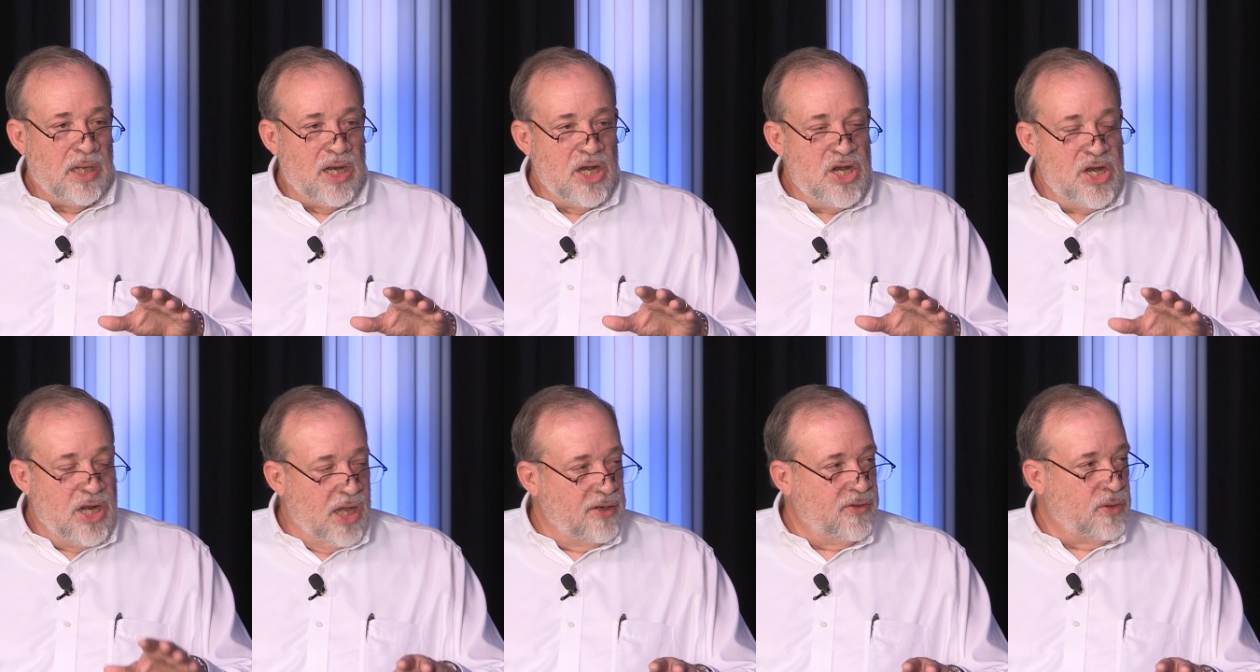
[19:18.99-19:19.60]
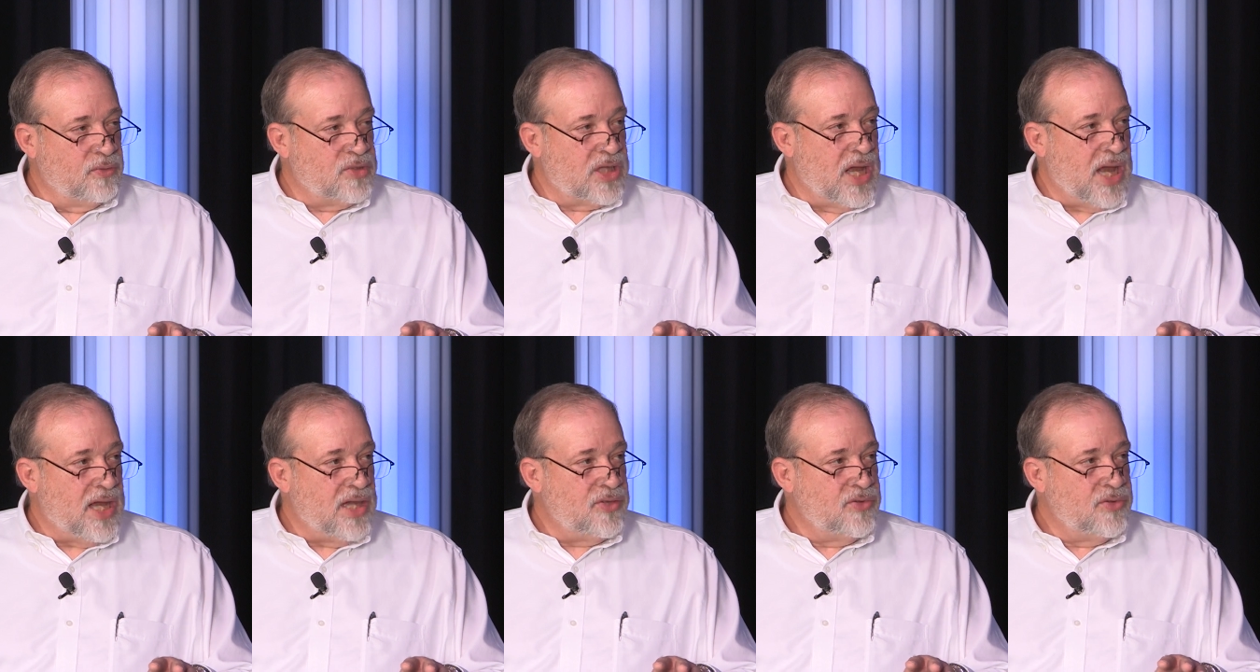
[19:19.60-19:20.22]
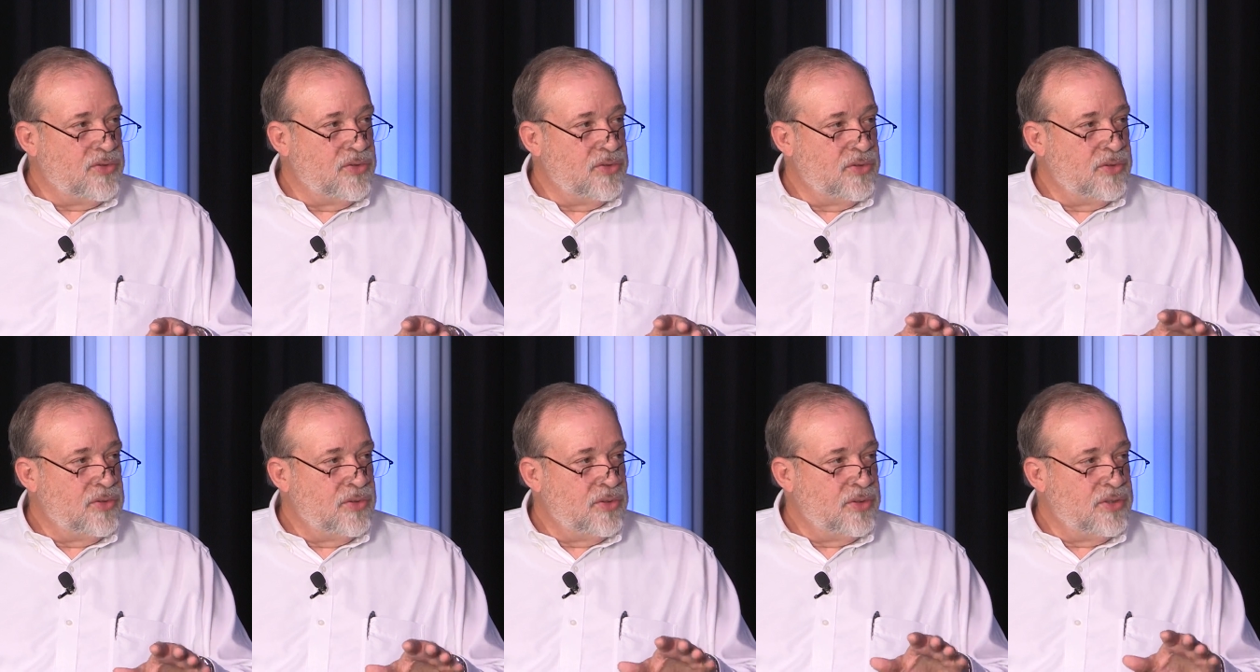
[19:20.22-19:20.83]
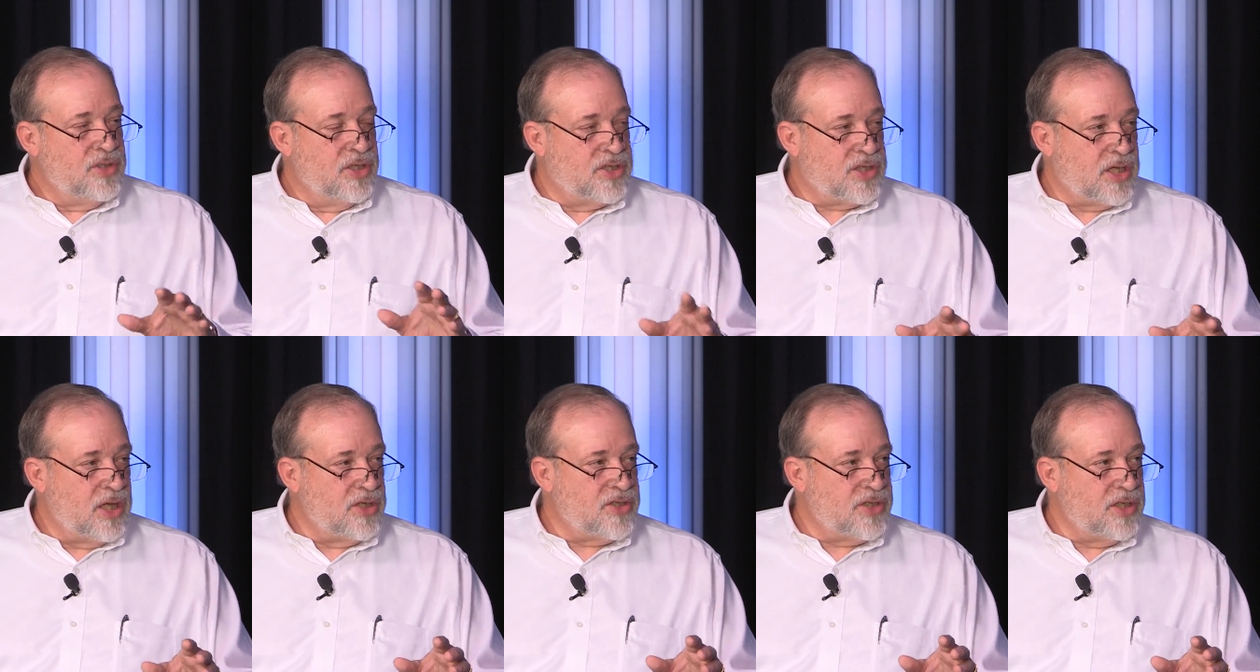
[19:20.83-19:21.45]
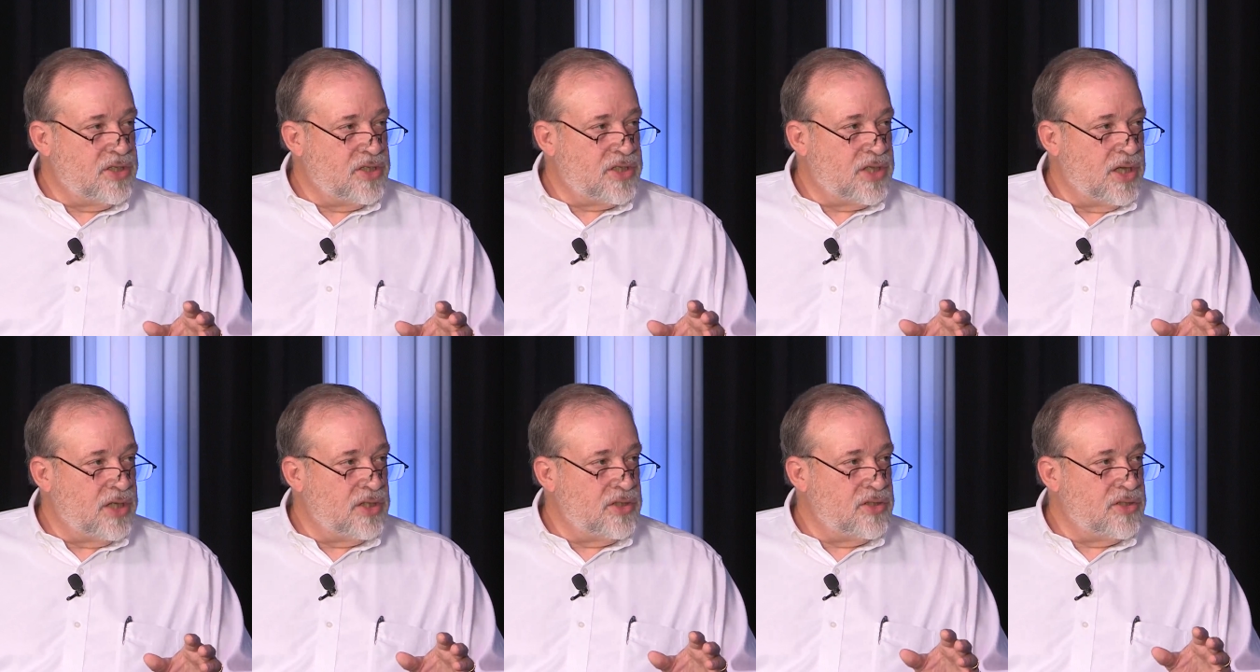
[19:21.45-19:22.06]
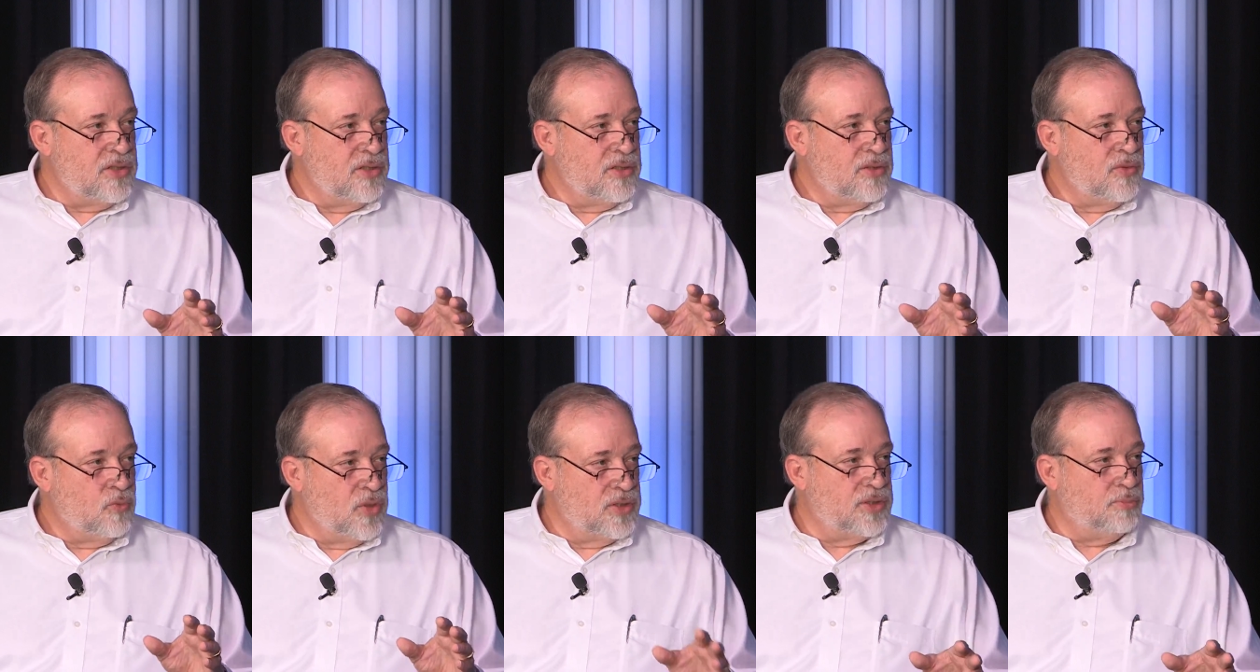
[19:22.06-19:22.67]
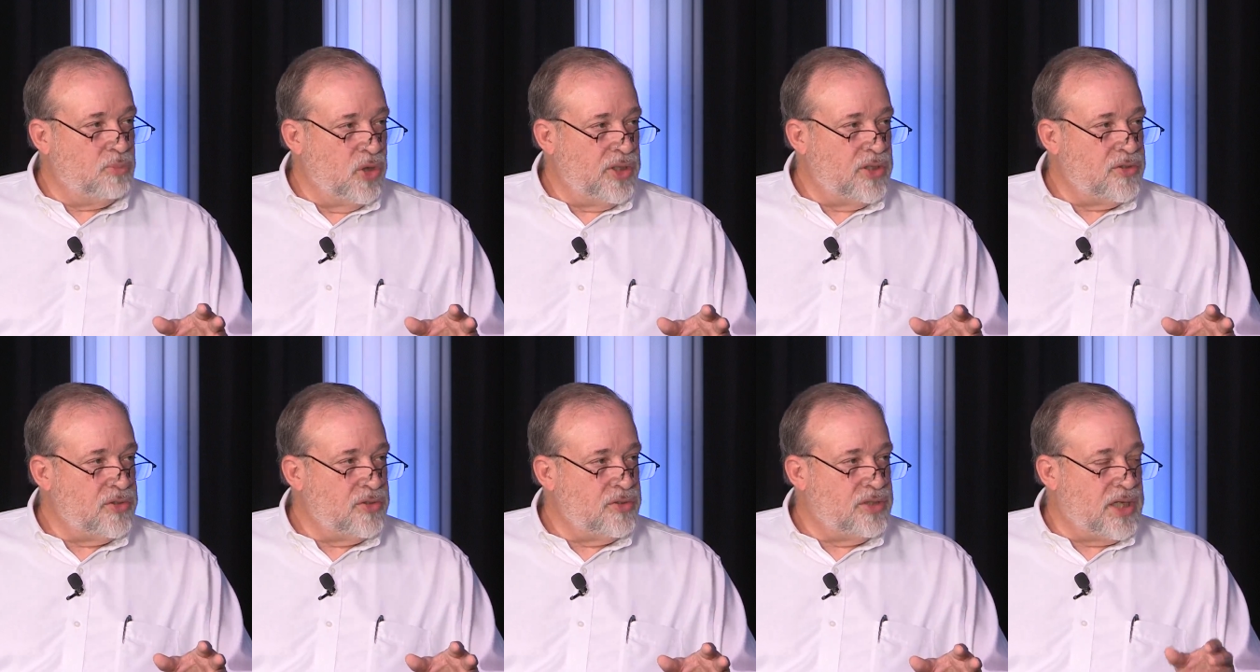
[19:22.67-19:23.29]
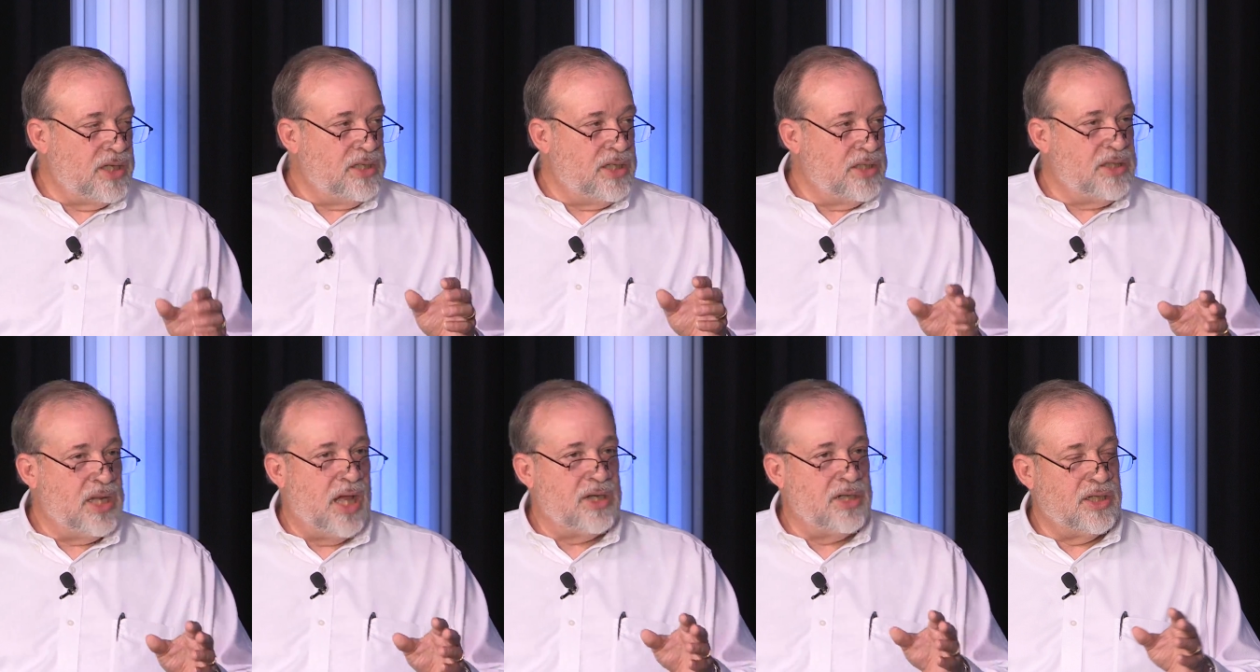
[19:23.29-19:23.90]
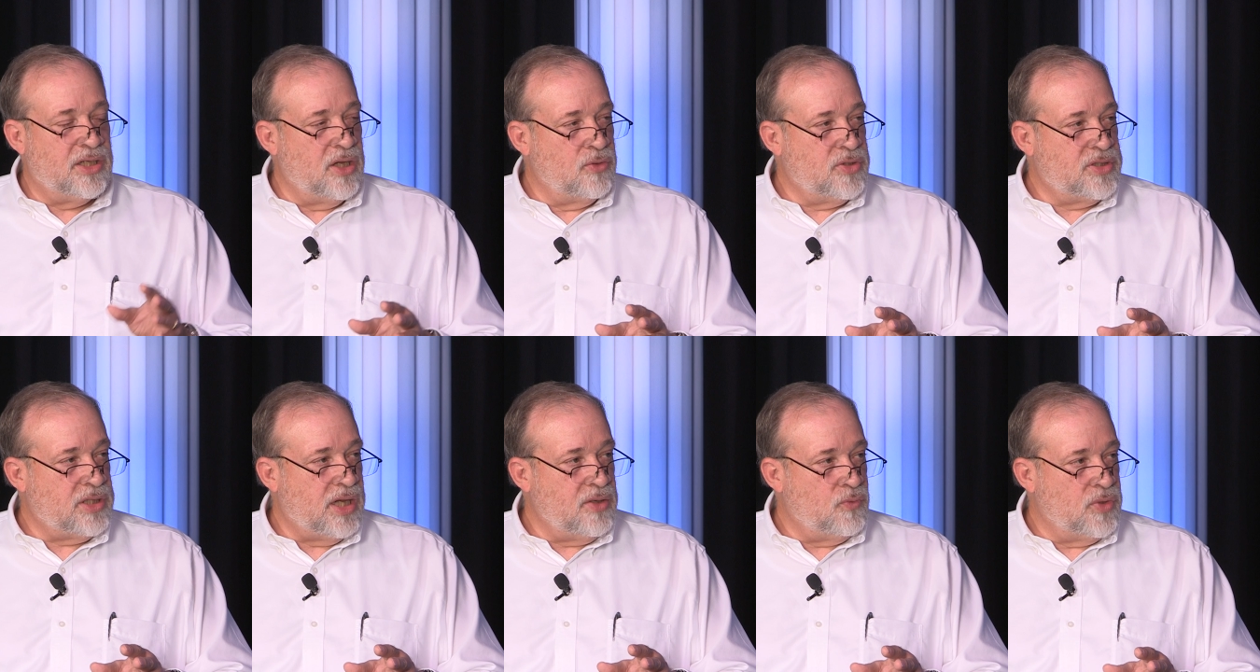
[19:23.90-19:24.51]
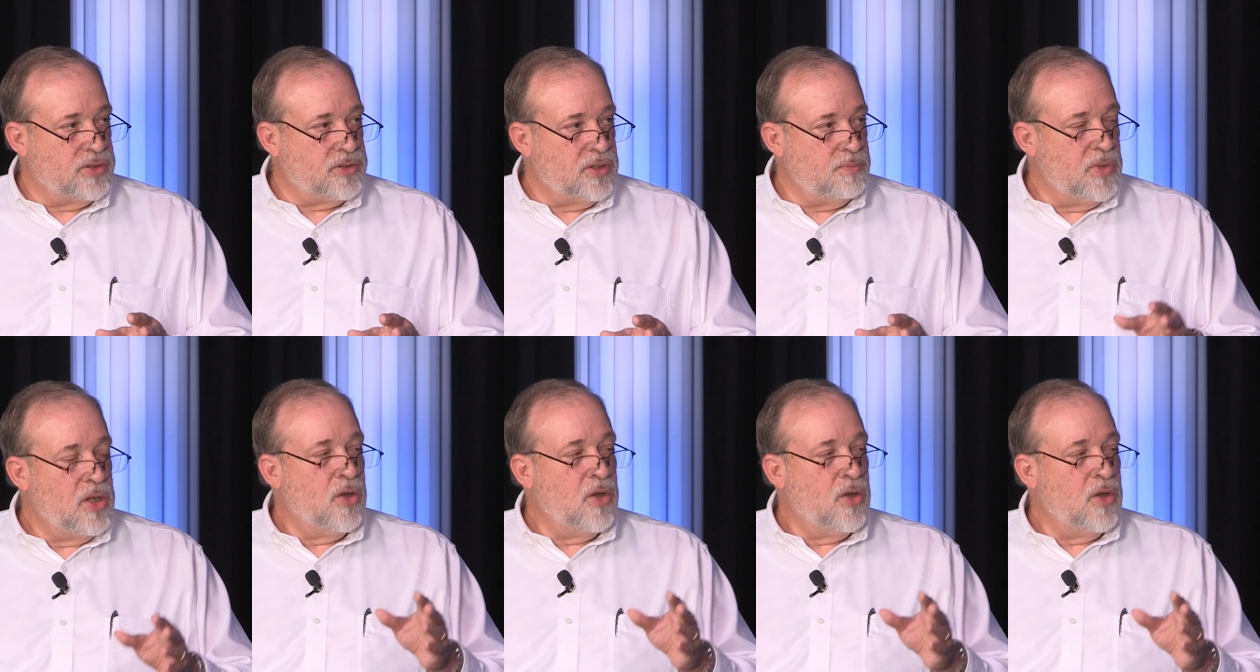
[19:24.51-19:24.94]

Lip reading: none of those guys discussed these things with the British. They did not negotiate with them.